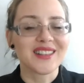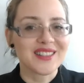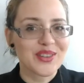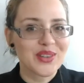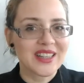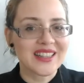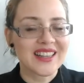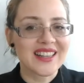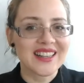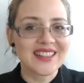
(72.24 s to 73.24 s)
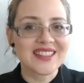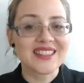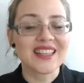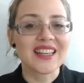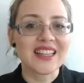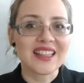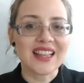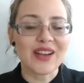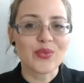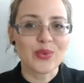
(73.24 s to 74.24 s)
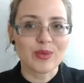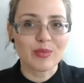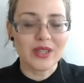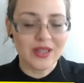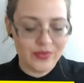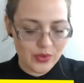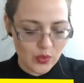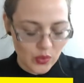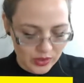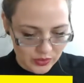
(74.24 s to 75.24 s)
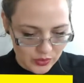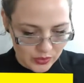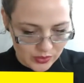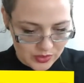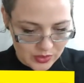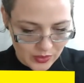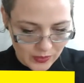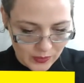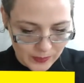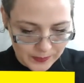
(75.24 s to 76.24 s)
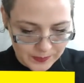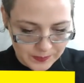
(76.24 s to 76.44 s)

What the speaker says: You can agree, disagree, laugh with me if you want to. So